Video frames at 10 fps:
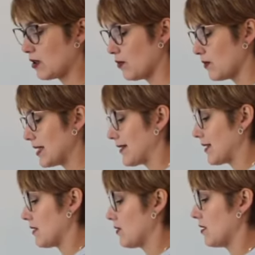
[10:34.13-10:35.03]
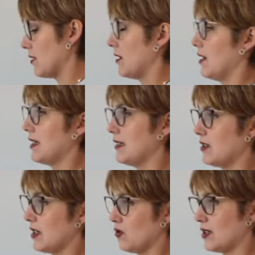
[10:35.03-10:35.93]
make edits to her
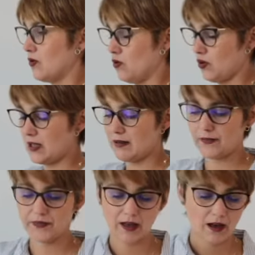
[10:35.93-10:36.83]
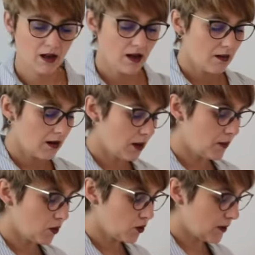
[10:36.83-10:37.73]
paper or even really understand what she's
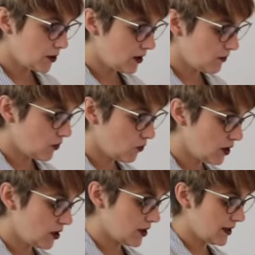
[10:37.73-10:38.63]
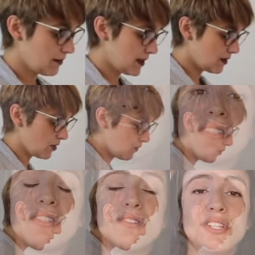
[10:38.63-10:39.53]
doing unless she reads it out loud.
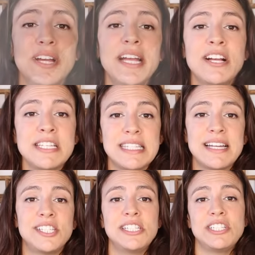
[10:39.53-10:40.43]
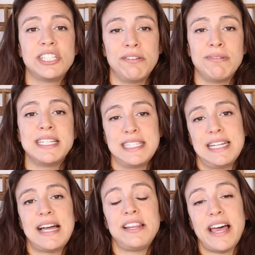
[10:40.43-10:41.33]
So during our session, she reads it
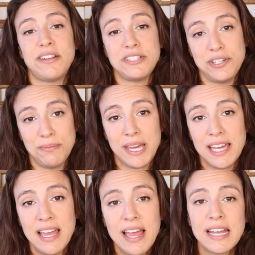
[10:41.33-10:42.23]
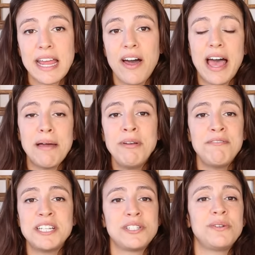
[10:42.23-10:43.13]
out loud to me. Now, I'm a
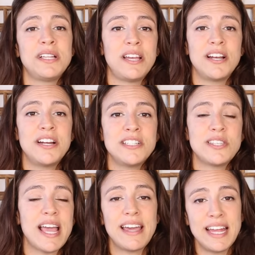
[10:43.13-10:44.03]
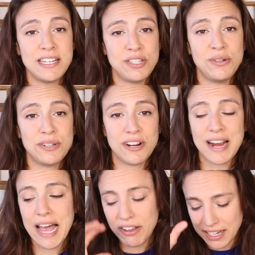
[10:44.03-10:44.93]
visual learner, so I kind of tune her
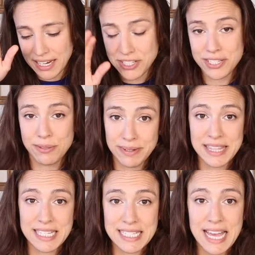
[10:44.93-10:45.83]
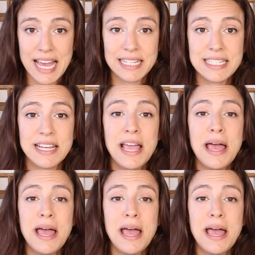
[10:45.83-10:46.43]
out and just read the text.